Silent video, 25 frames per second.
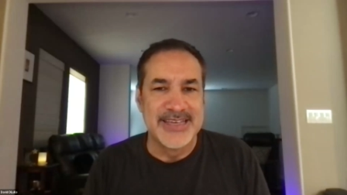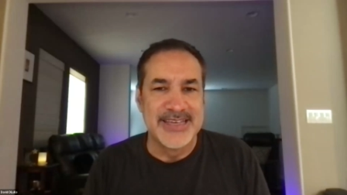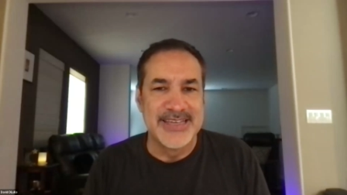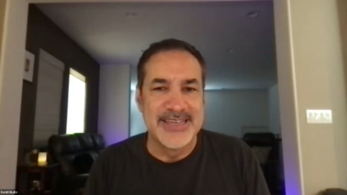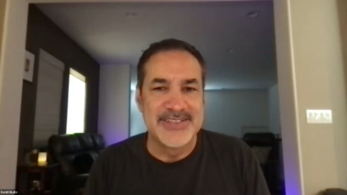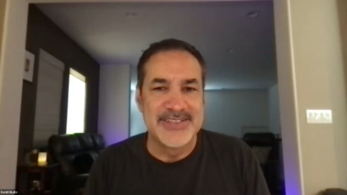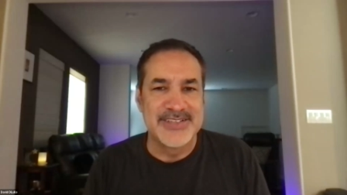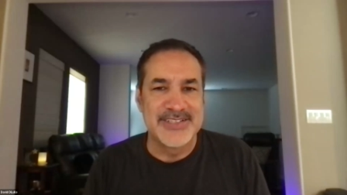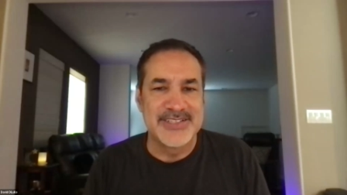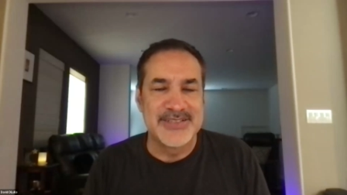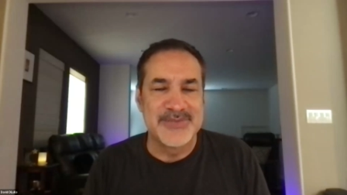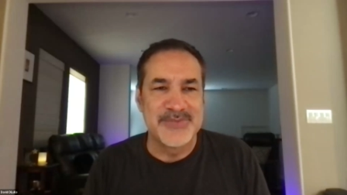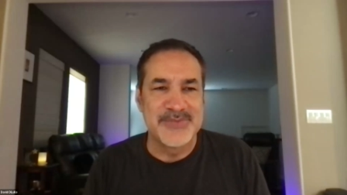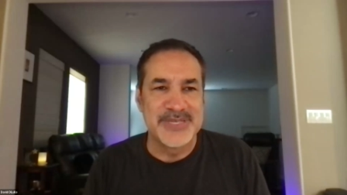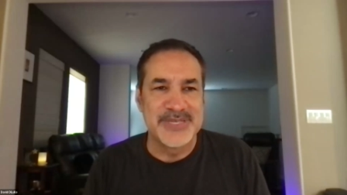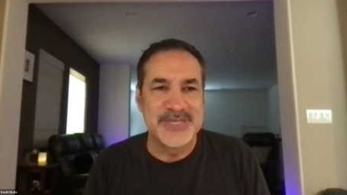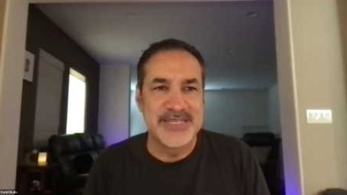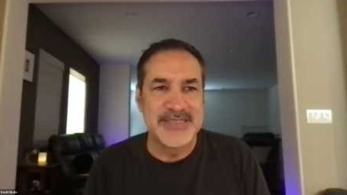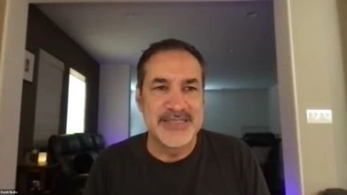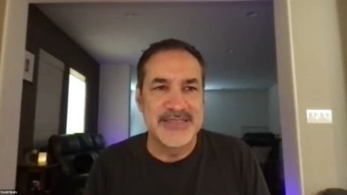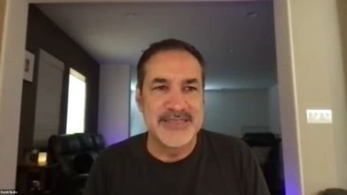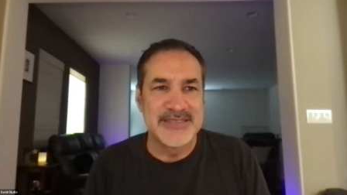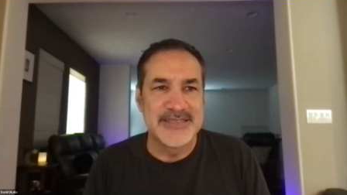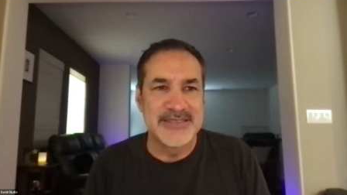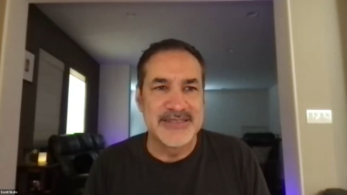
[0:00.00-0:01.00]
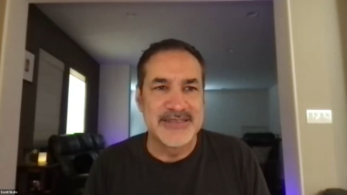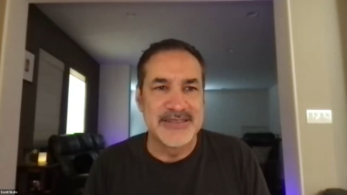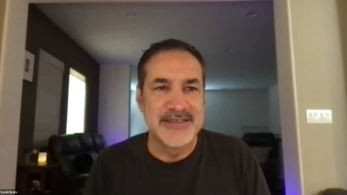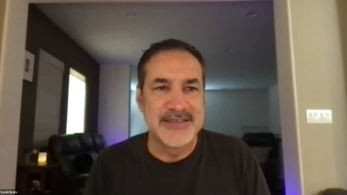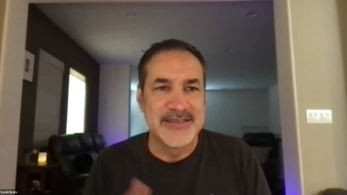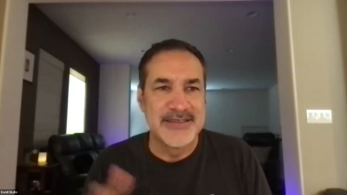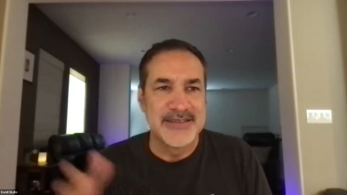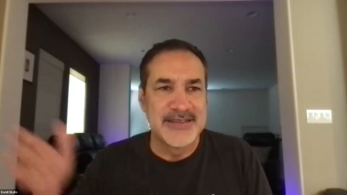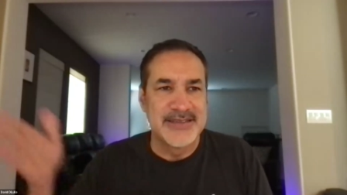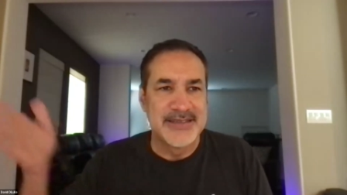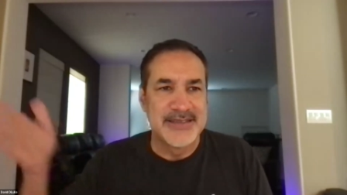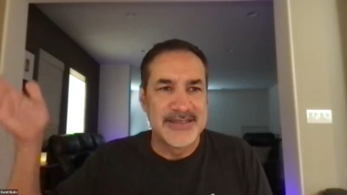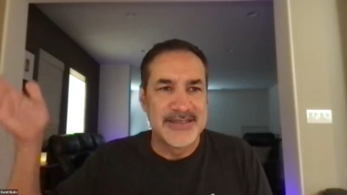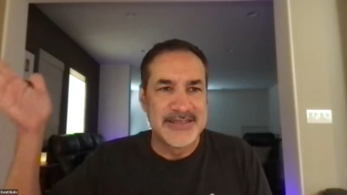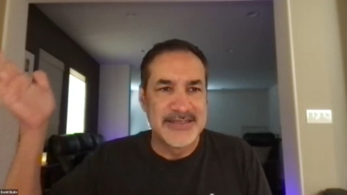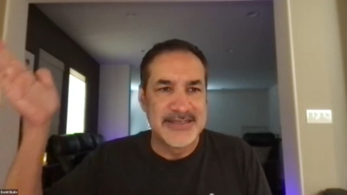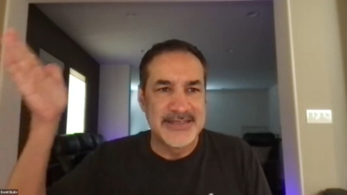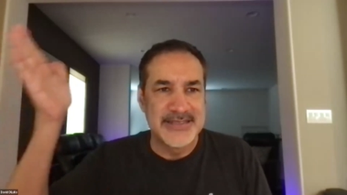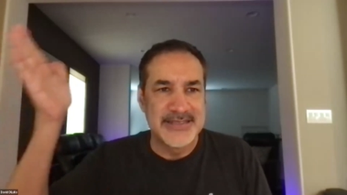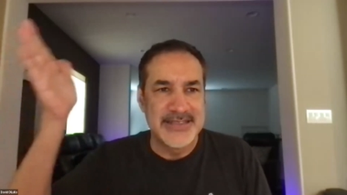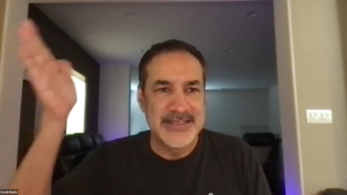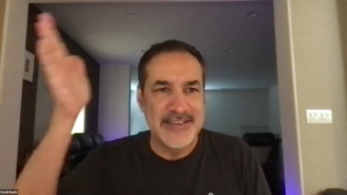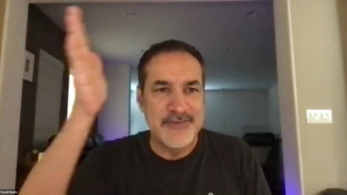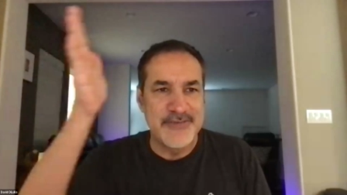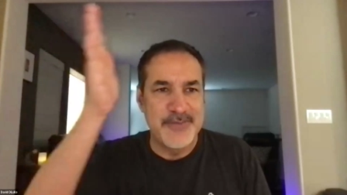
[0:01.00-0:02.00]
It just means
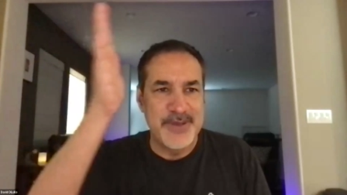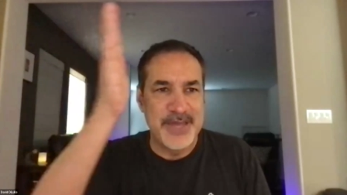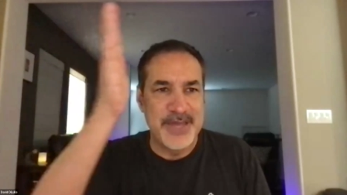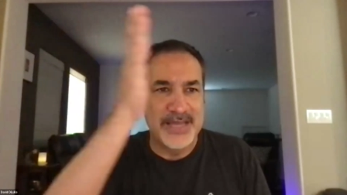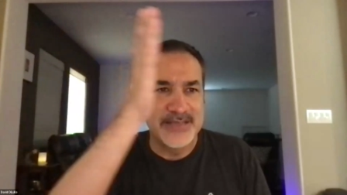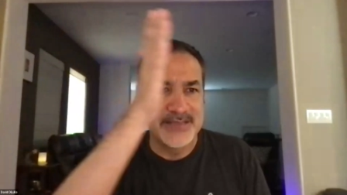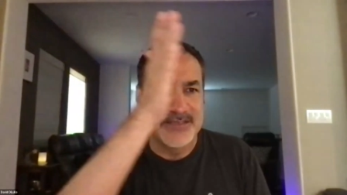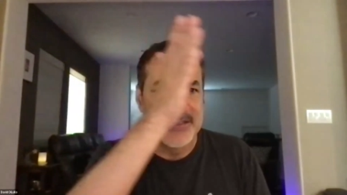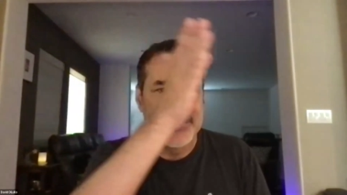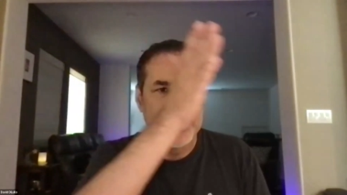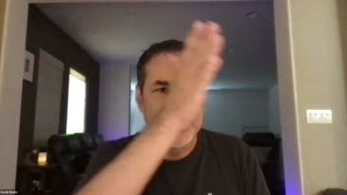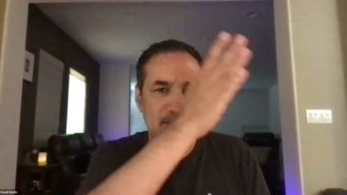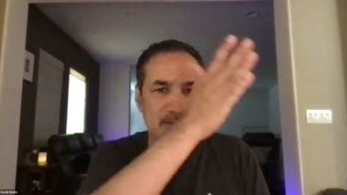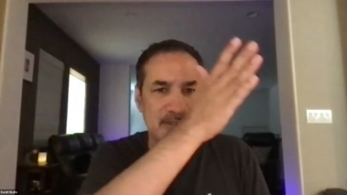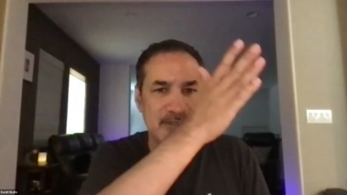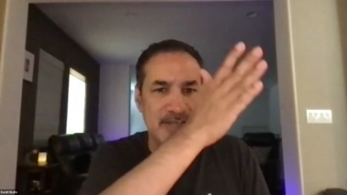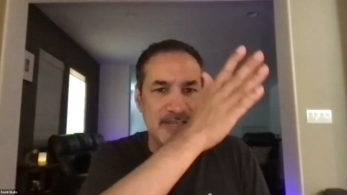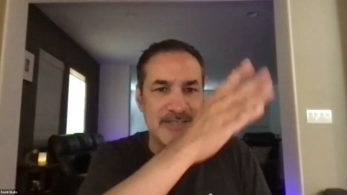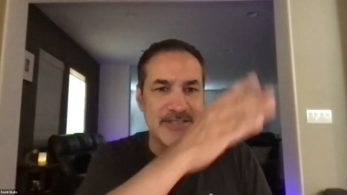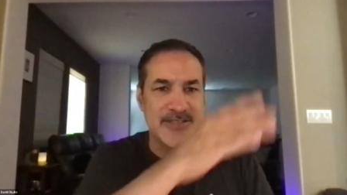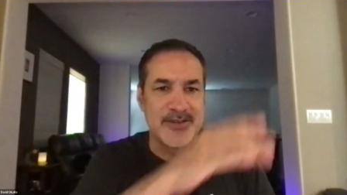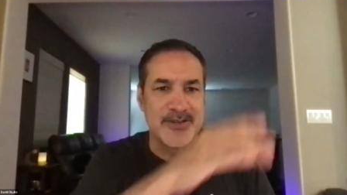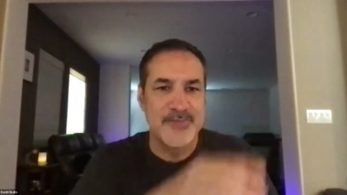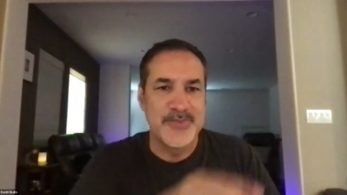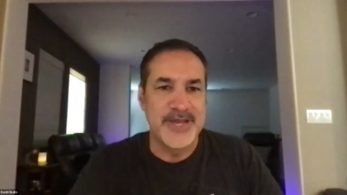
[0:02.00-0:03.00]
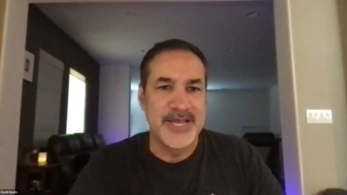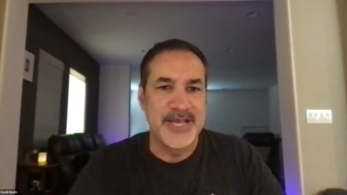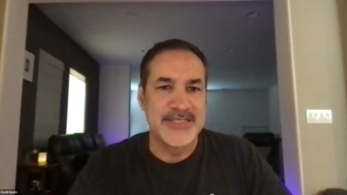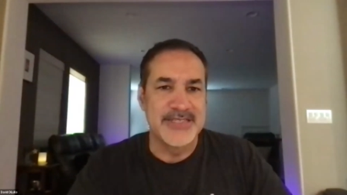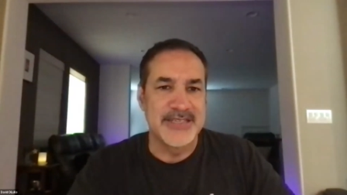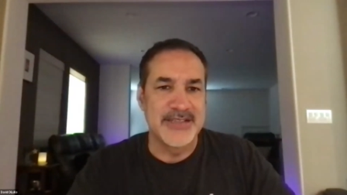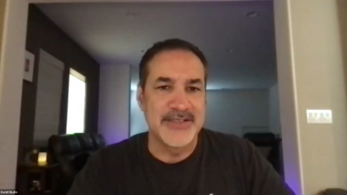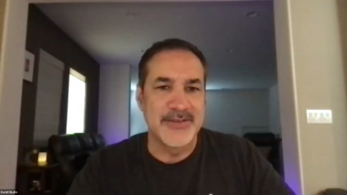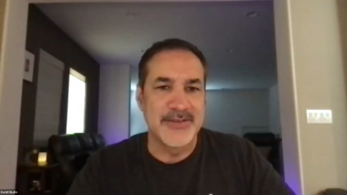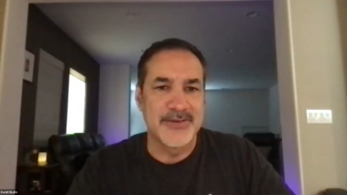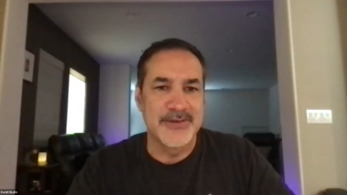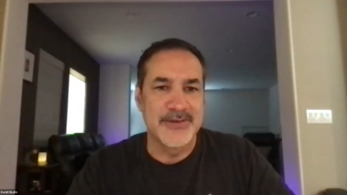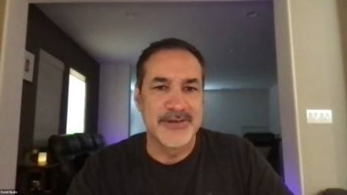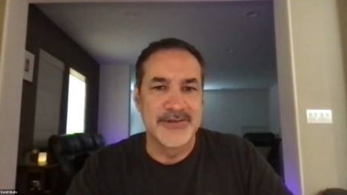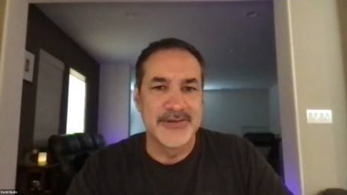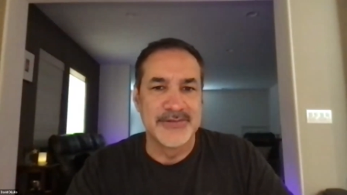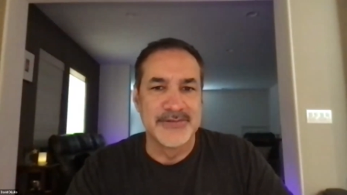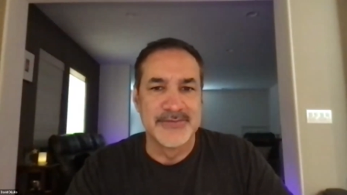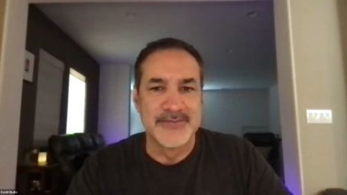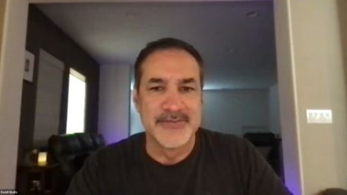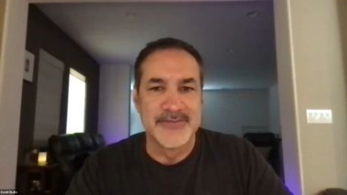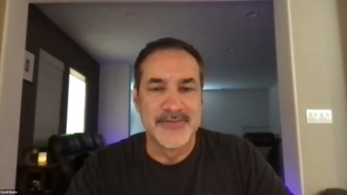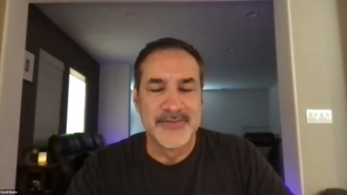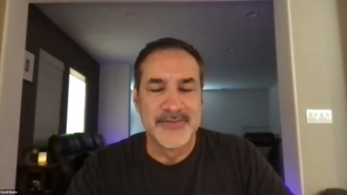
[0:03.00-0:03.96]
safe passage as they're passing through.